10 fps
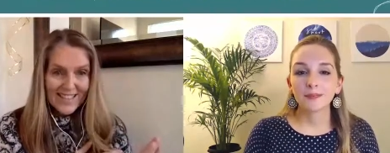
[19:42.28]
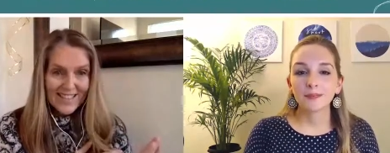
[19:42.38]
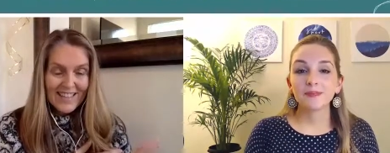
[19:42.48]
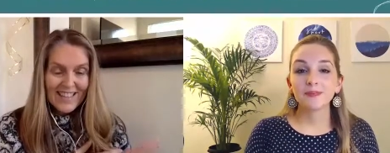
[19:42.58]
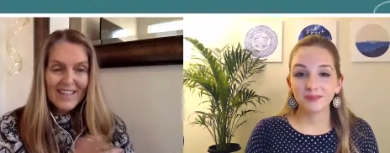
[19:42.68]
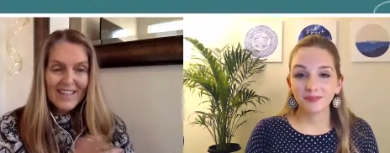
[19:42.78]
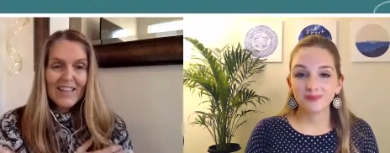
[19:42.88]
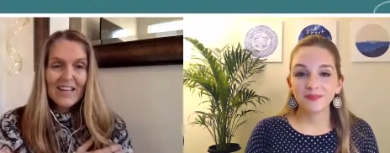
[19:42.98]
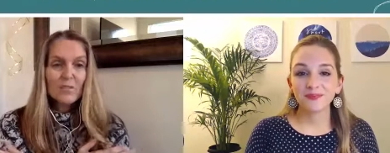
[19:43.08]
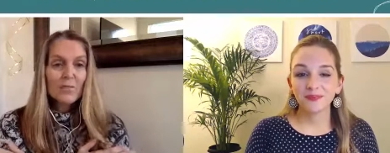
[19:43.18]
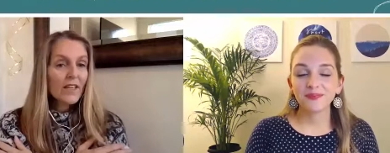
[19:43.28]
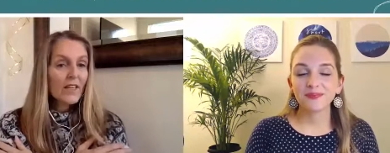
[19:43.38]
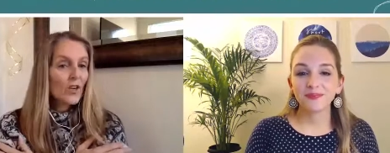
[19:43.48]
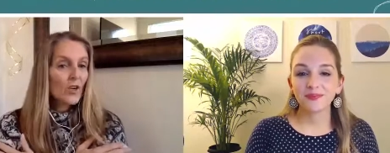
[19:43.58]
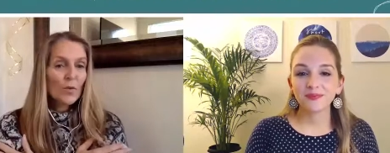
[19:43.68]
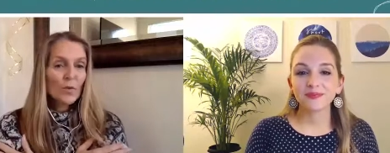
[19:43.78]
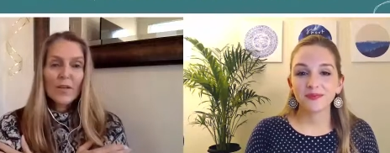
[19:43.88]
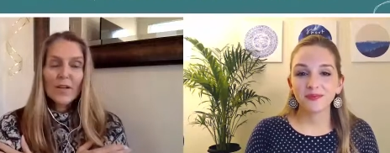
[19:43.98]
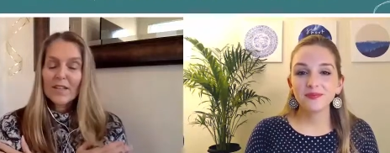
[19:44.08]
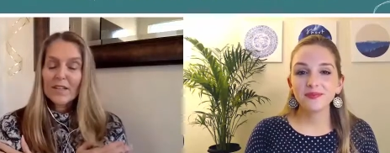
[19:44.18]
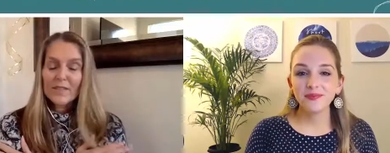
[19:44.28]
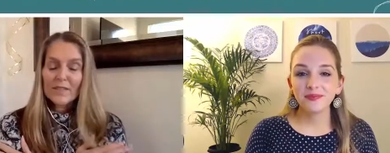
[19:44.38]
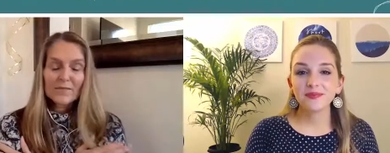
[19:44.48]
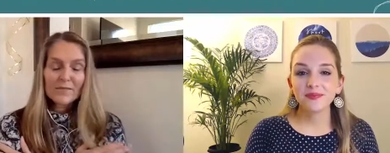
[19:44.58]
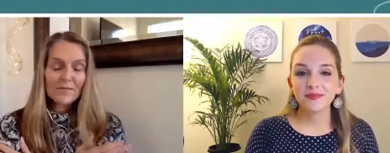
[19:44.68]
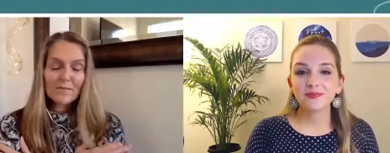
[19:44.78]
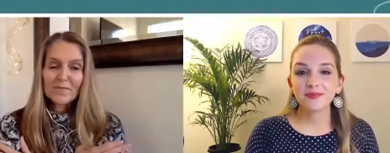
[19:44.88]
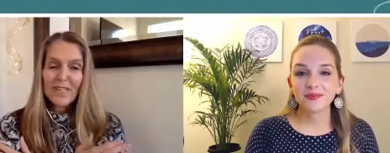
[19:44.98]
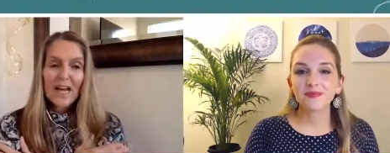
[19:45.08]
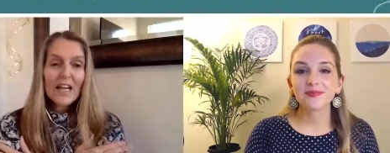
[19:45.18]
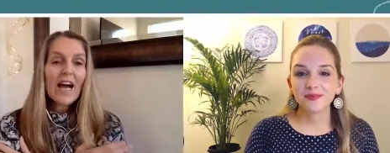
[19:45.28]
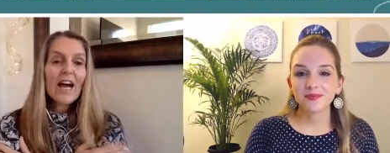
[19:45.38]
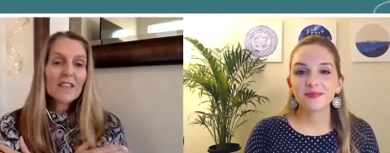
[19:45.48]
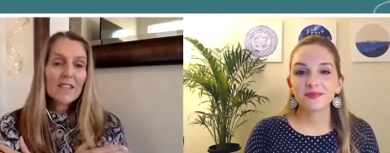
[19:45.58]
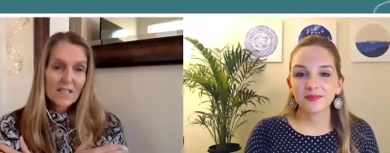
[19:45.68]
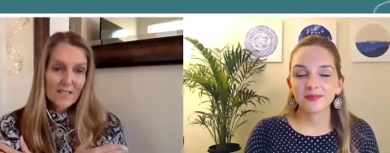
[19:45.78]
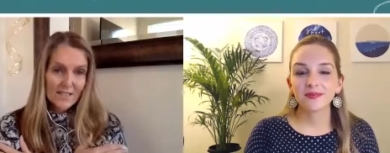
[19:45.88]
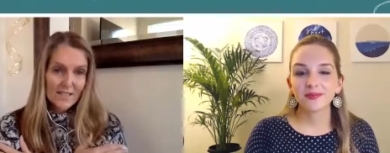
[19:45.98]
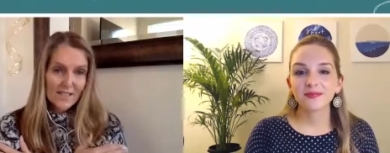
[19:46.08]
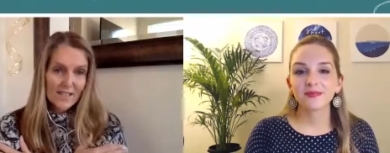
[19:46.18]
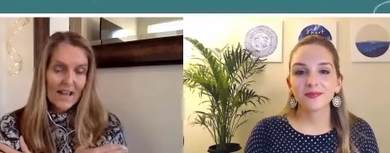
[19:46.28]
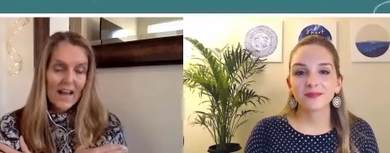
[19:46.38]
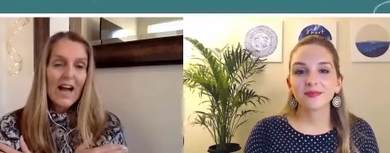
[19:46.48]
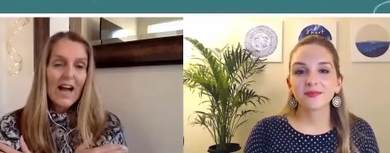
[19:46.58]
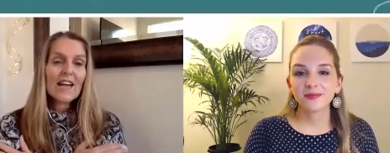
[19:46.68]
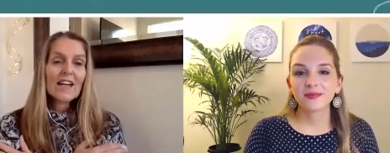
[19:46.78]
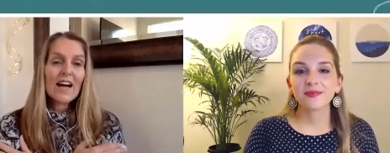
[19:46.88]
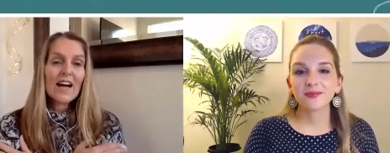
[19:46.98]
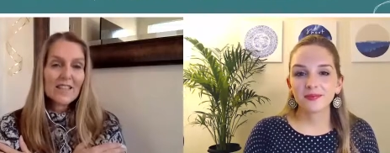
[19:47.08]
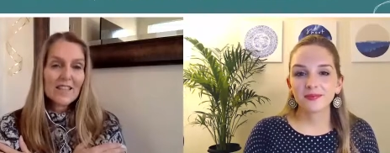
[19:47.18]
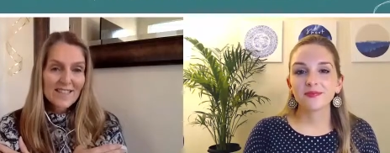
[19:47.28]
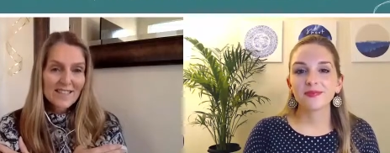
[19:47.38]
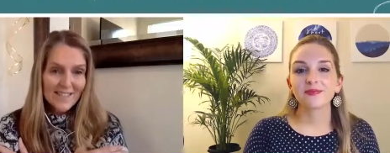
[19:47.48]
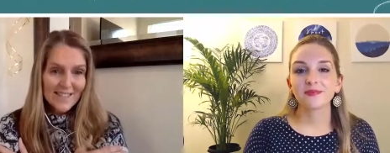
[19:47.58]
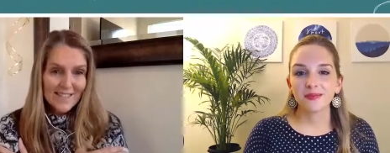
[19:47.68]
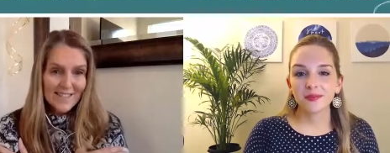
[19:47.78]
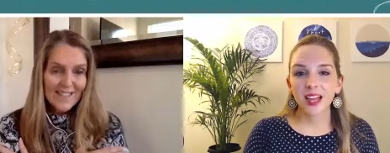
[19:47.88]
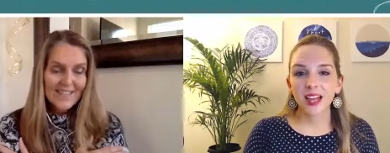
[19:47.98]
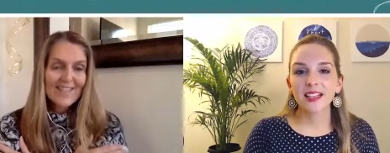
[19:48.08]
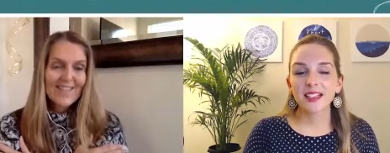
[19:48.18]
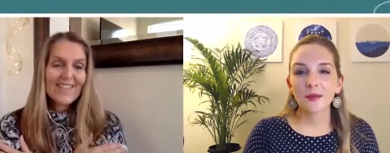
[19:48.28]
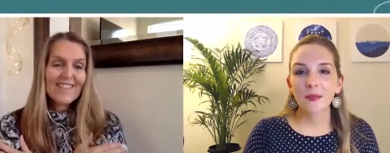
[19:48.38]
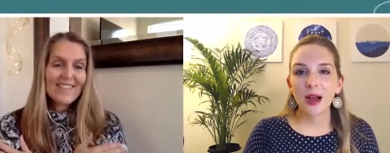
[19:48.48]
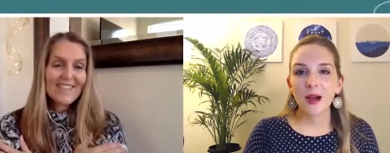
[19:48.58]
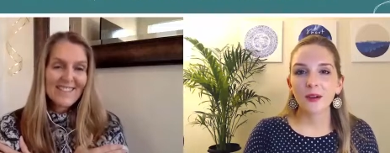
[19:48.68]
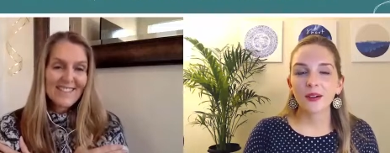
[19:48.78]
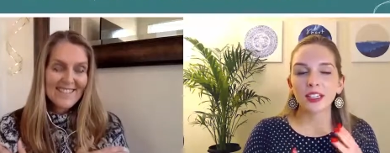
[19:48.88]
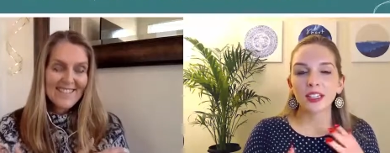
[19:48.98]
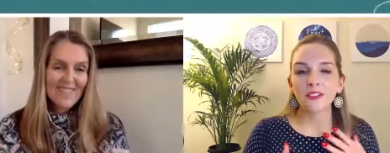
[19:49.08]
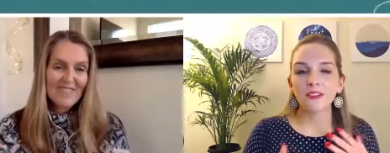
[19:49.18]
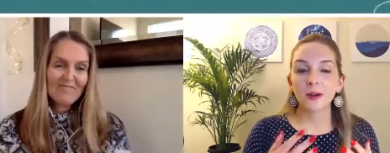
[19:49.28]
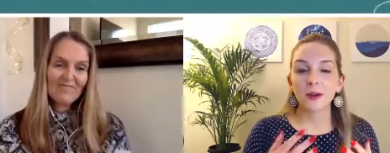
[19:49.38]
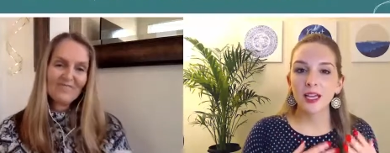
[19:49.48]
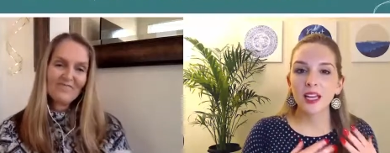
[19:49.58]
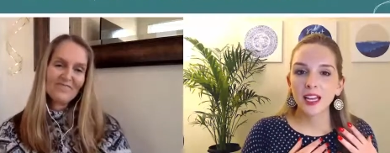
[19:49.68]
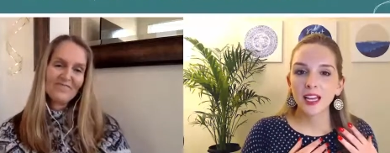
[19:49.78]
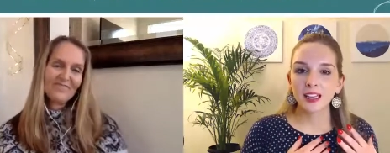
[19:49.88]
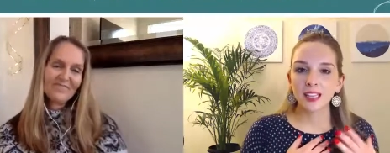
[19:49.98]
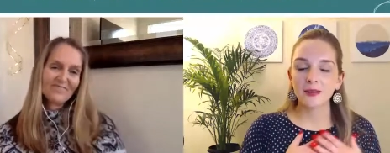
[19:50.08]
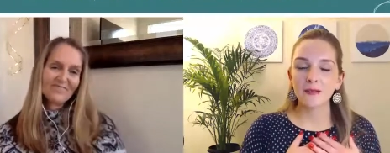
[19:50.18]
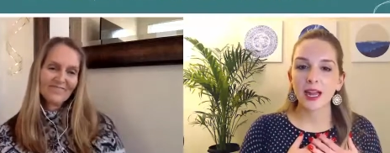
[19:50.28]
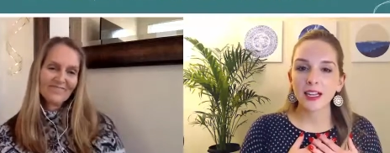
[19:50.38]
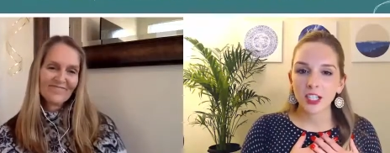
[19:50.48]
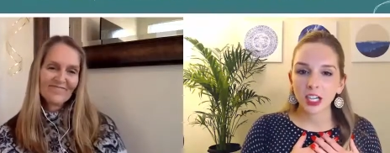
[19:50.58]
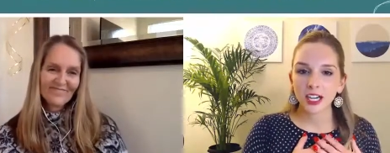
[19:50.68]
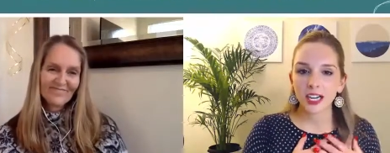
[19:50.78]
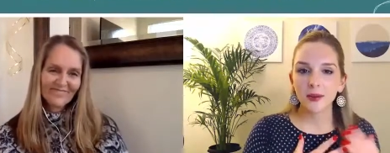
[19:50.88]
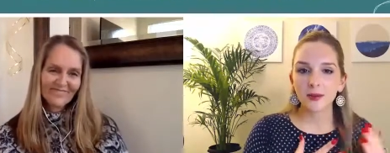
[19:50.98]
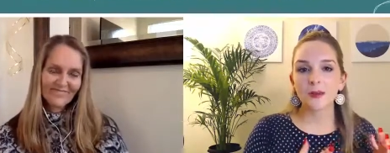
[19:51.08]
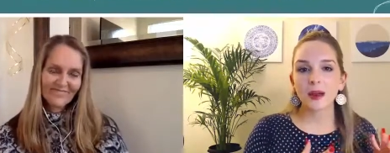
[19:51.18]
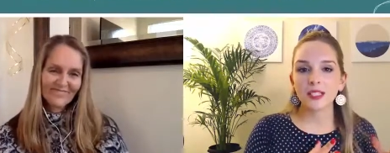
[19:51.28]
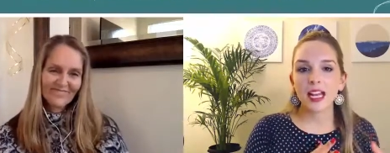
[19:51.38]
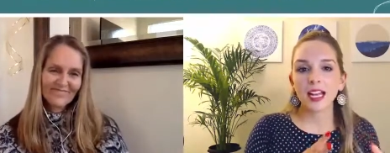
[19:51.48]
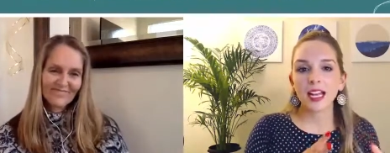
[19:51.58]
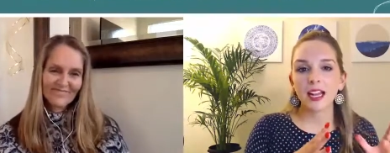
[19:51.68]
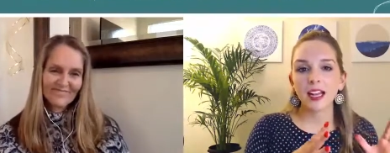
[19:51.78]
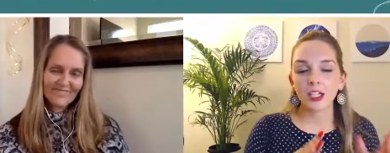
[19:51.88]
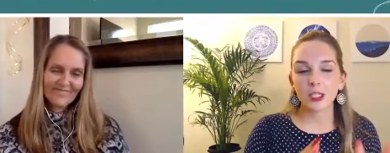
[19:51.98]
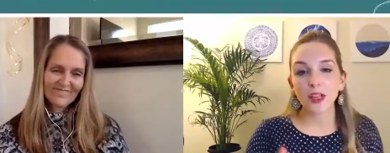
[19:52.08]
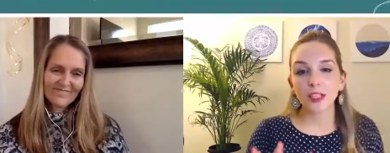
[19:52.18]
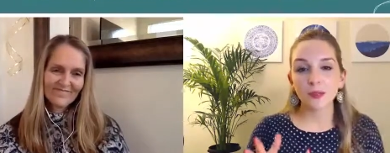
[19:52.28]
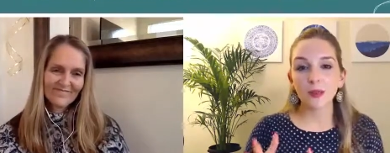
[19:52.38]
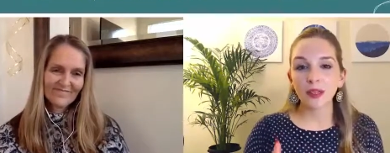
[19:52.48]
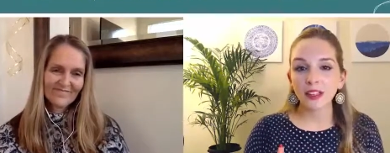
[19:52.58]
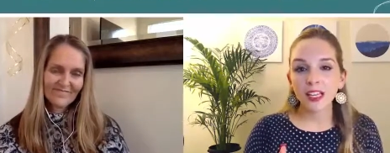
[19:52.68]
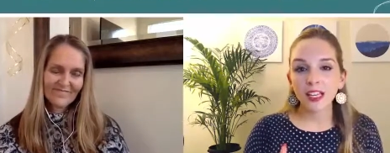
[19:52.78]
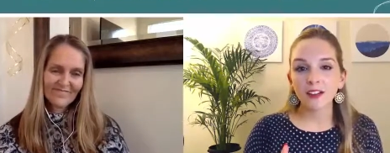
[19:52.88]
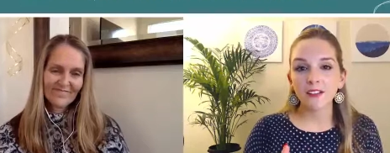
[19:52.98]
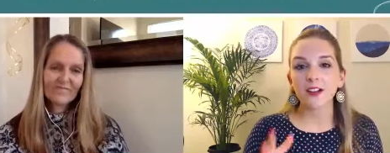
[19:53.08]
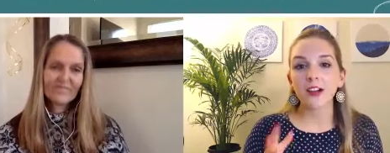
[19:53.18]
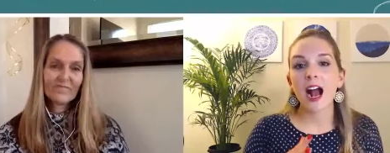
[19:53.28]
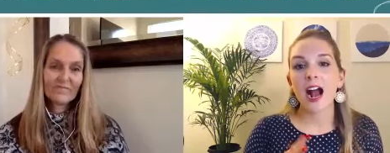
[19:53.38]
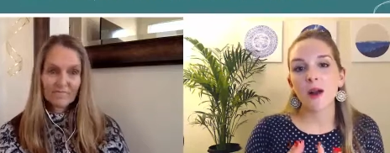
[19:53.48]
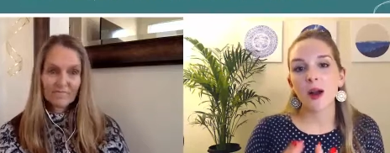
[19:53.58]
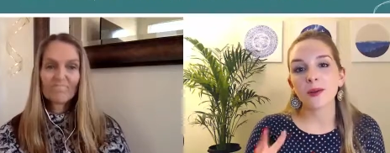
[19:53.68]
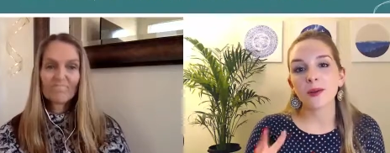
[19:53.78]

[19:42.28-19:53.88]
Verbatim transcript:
Speaker 1: mm-hmm. I'm like, nope, I got this. I got this.
Speaker 2: And it's about really, for me, at least in my journey, it was about taking responsibility for how I was